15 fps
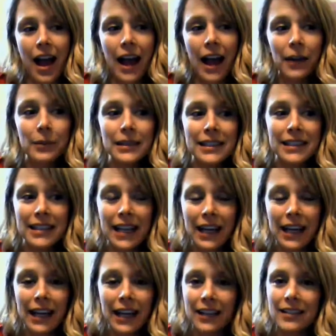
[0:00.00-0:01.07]
I would
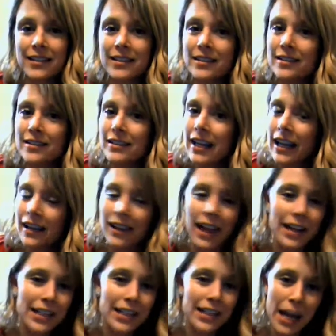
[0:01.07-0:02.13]
say take a
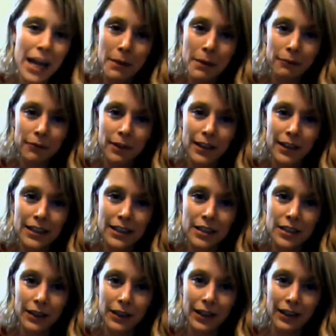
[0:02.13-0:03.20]
lot of time up front
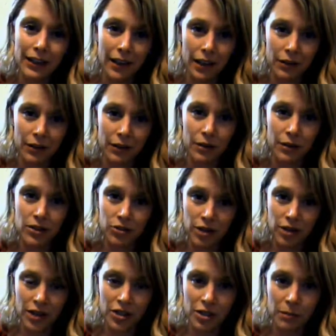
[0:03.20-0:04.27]
to really think through the
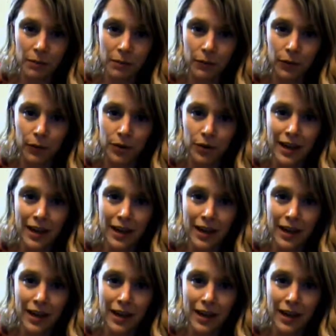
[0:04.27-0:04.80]
strategy before you